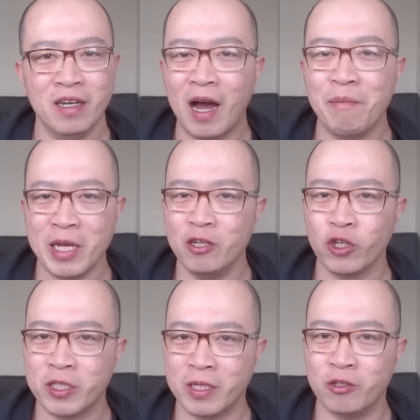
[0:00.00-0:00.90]
I'd be
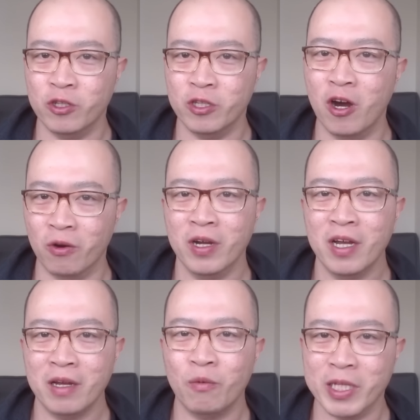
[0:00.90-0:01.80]
interested to know
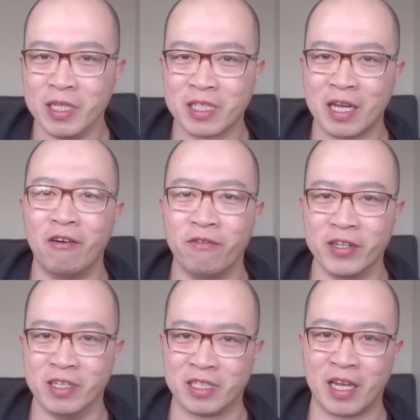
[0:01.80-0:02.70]
where this
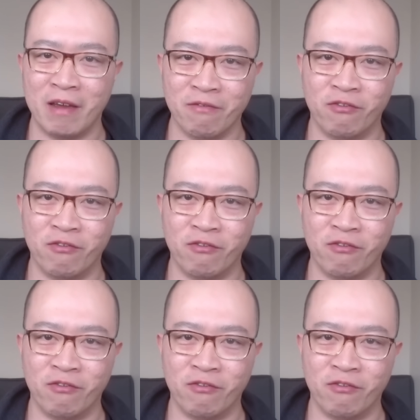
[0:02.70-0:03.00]
confidence came